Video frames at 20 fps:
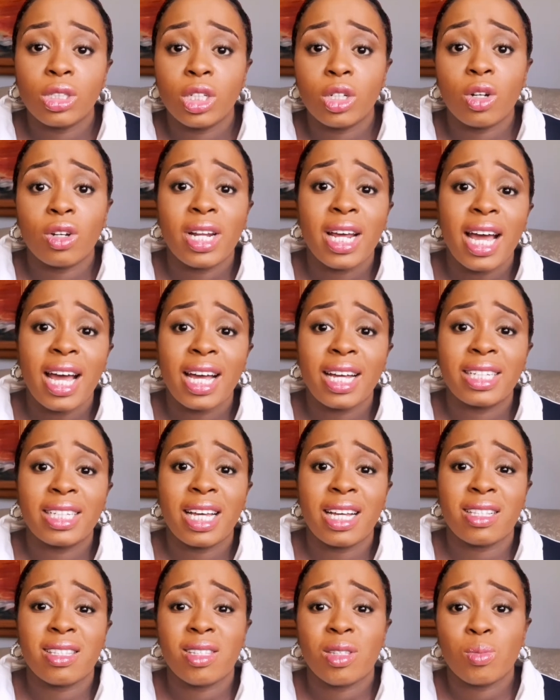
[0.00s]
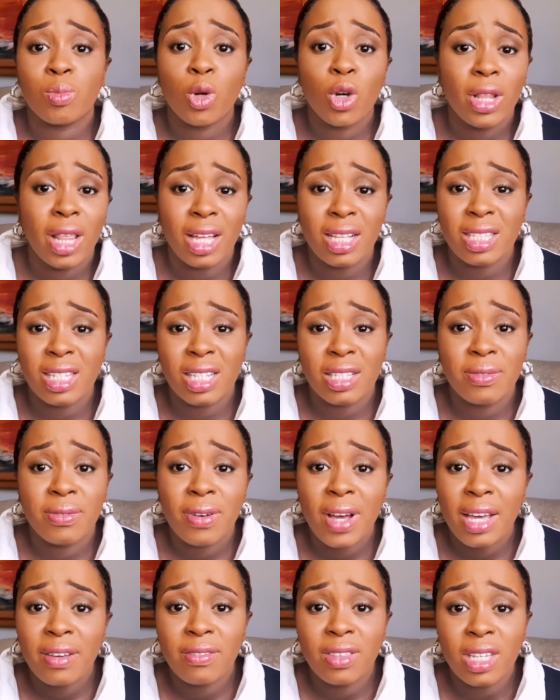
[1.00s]
on the other hand, that's more than
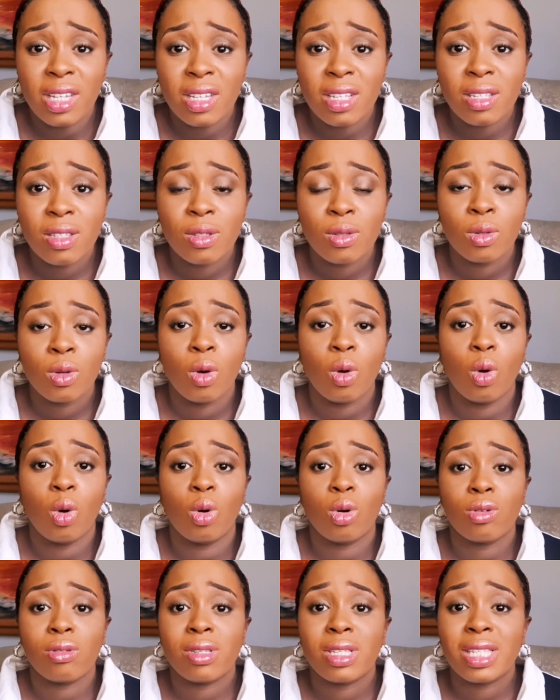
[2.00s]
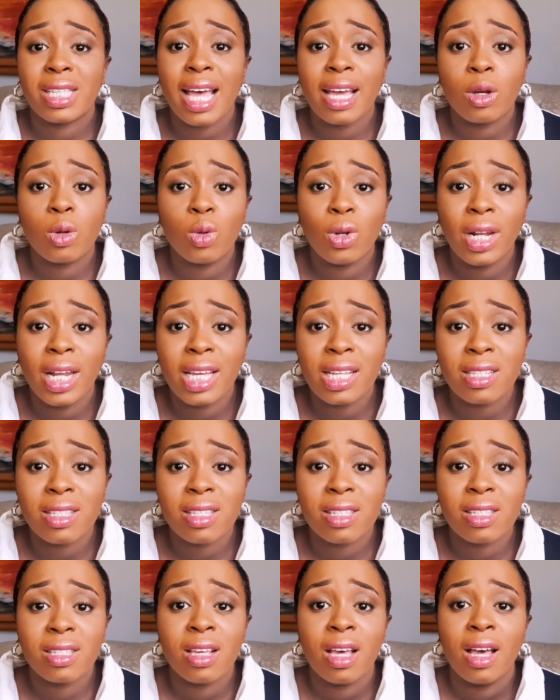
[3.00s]
35 days, or cycle
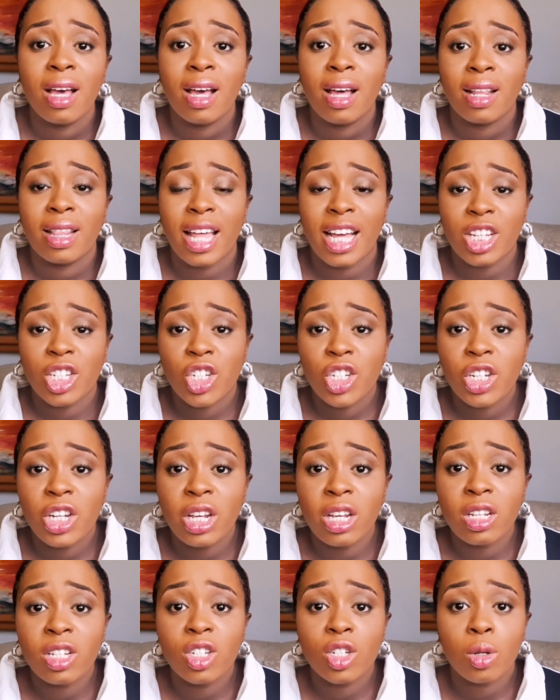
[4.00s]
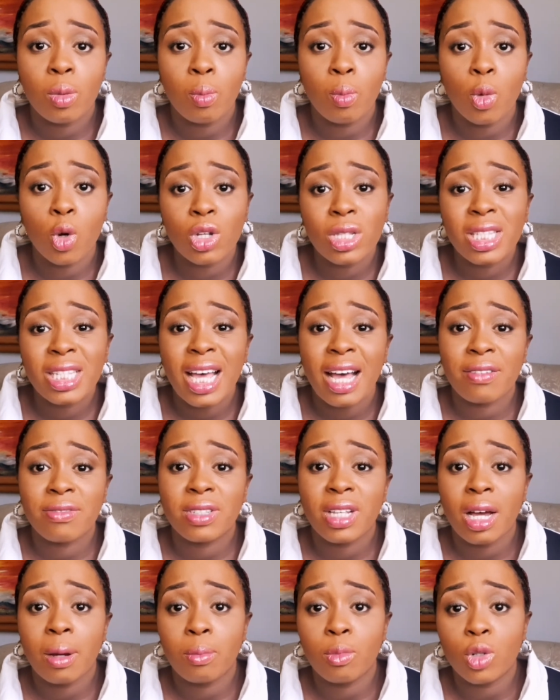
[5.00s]
lengths that change month
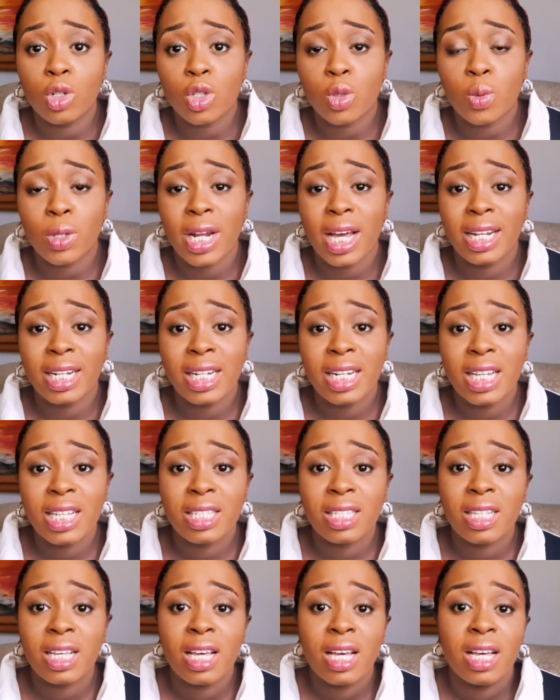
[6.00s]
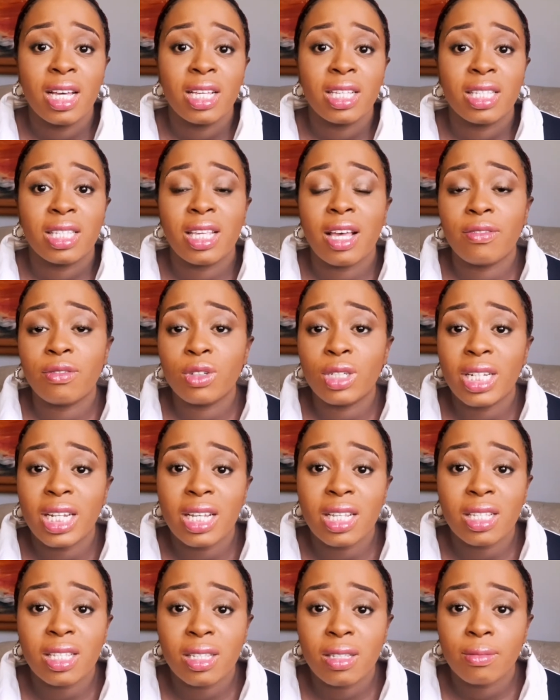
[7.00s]
after month with at least 7
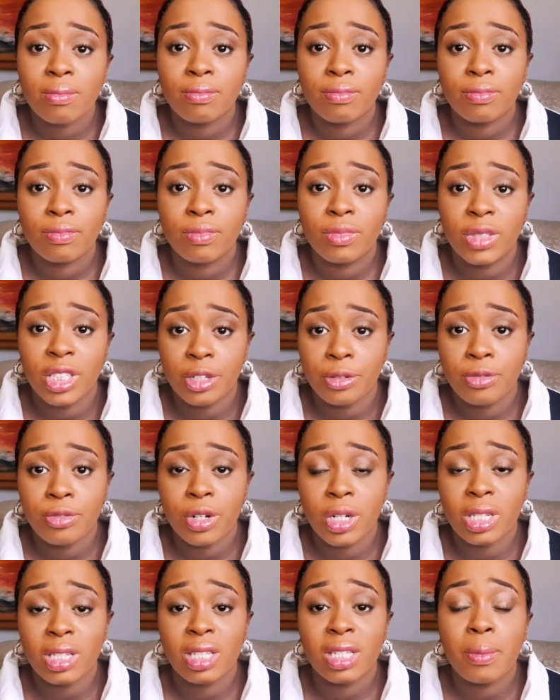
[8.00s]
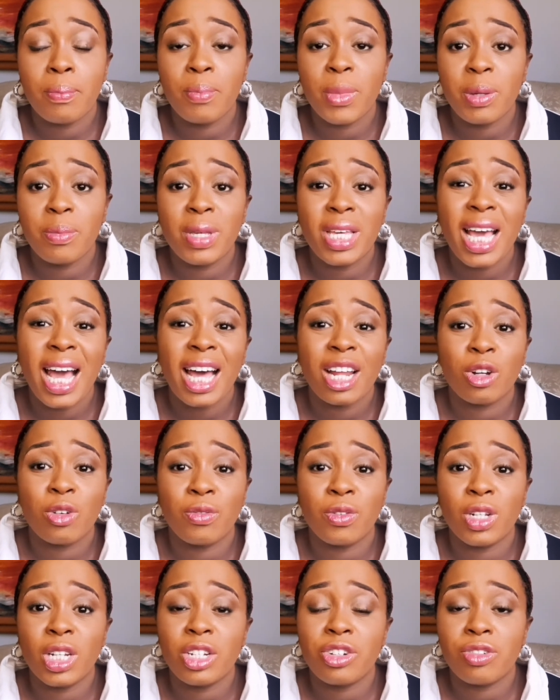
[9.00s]
days difference, maybe an
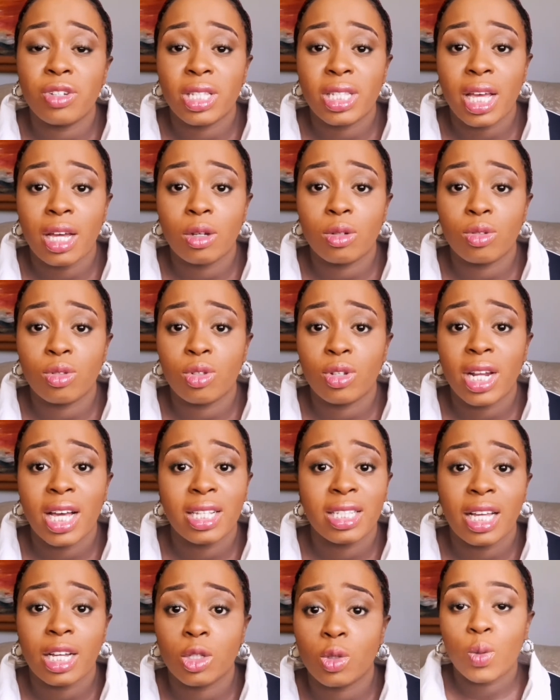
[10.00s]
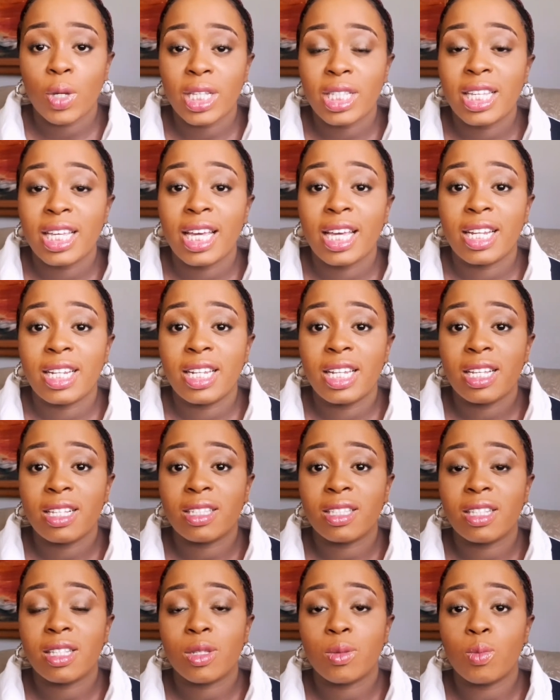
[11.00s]
ovulatory cycle. So that's like 28
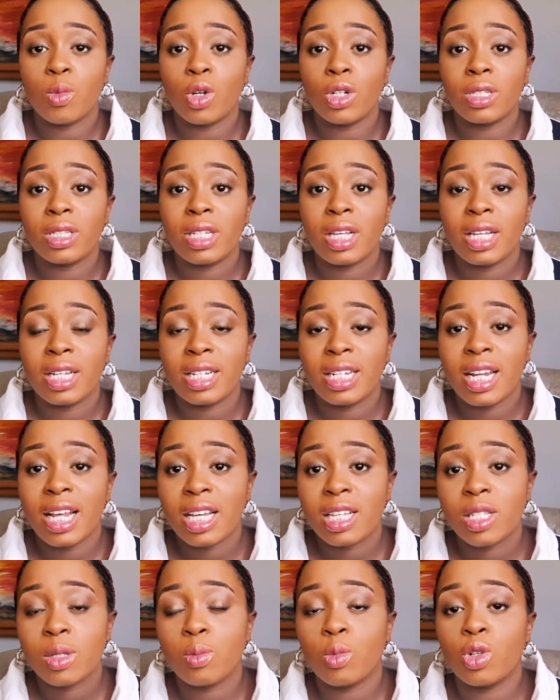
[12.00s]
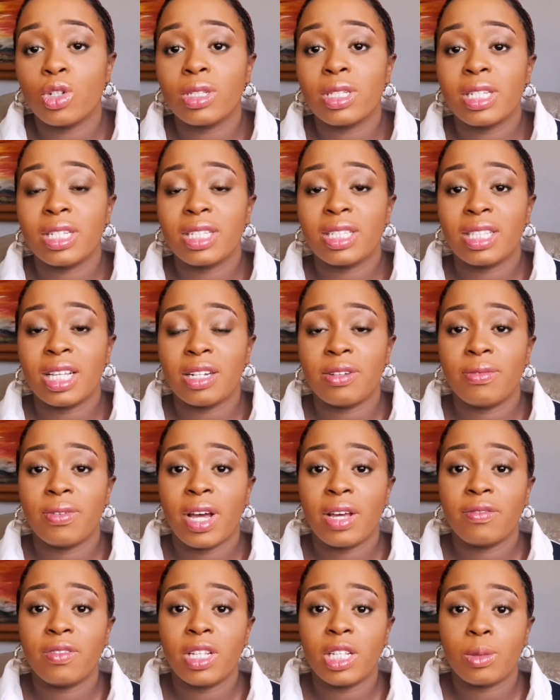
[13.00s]
days this month. Next month is
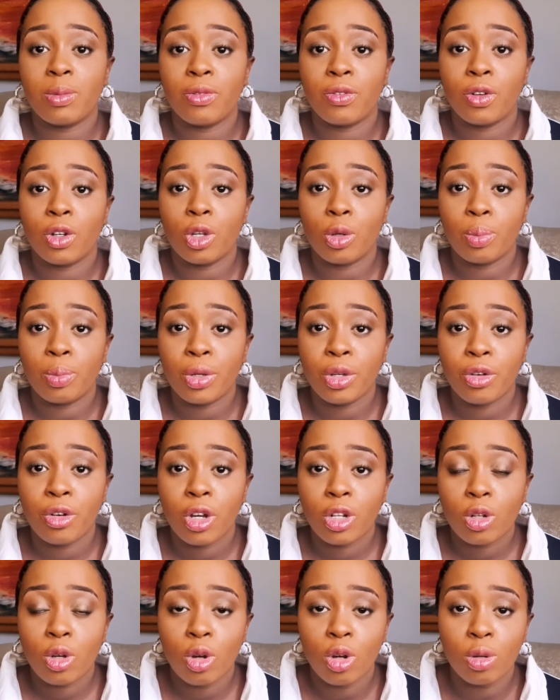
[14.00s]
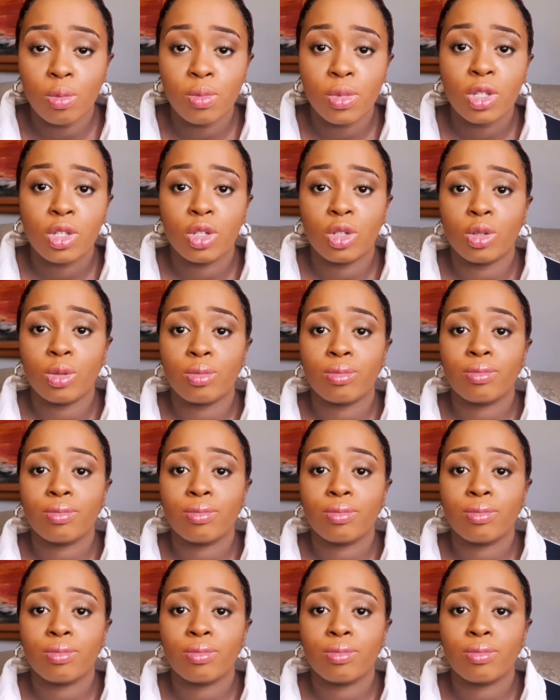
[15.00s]
35 days before your period comes,